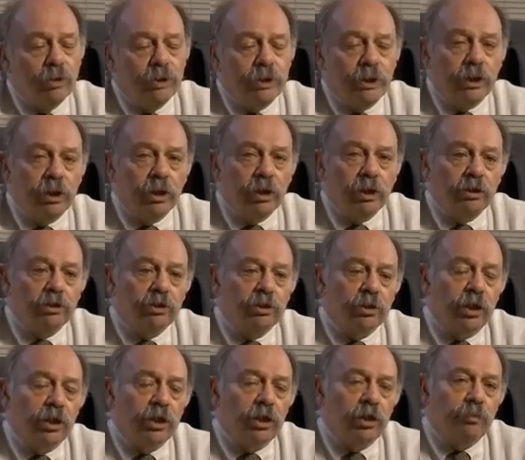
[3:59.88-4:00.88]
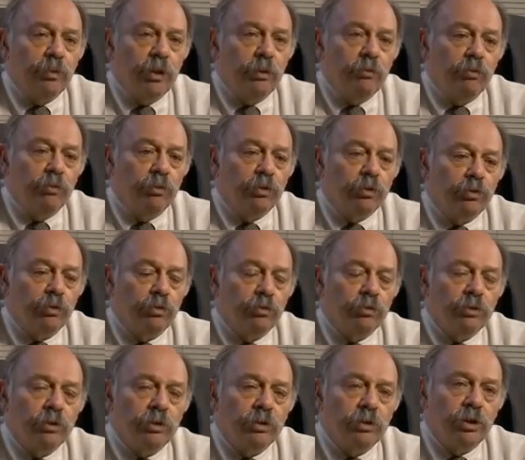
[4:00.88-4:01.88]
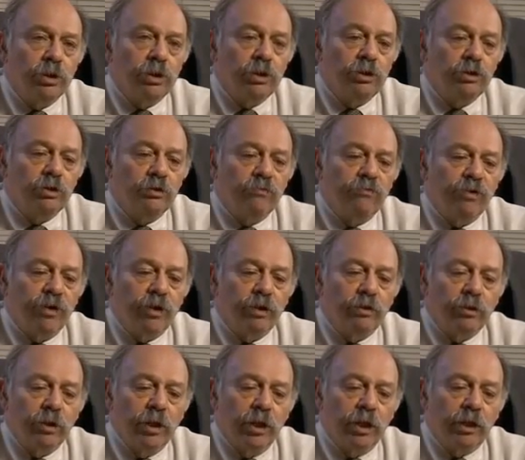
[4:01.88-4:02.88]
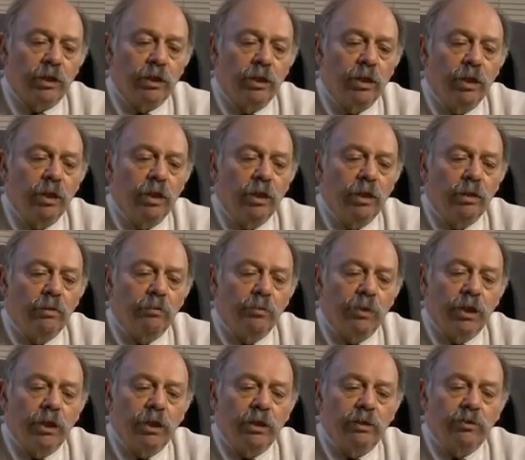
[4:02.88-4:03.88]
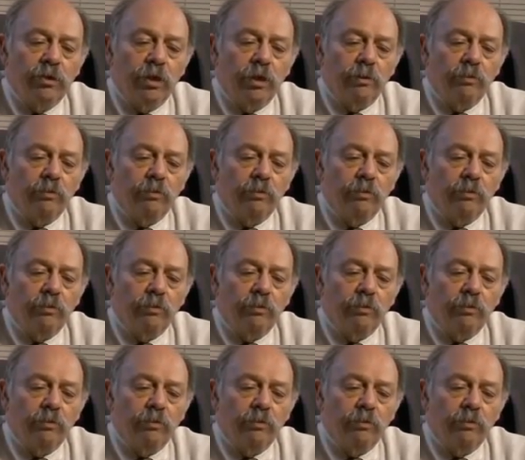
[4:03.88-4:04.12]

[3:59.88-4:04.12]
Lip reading: We did a little study of people with Crohn's disease and found that many of